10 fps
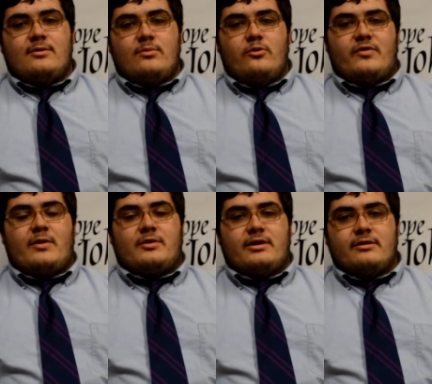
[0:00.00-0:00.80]
move
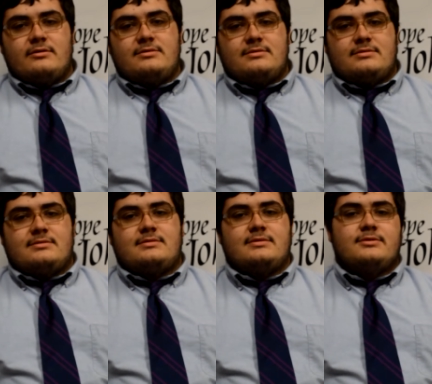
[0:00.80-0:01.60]
out here,
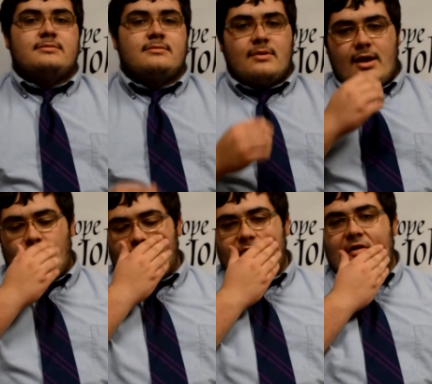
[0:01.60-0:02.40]

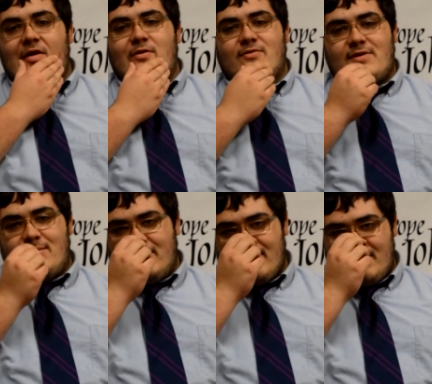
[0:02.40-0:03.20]
help take care of the
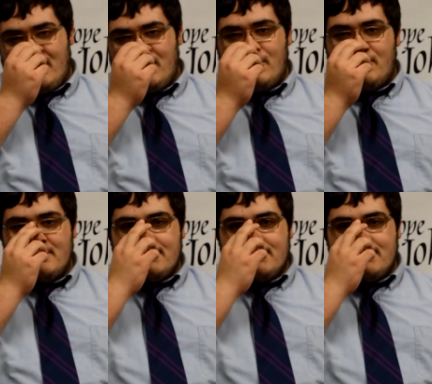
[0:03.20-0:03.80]
family like you do.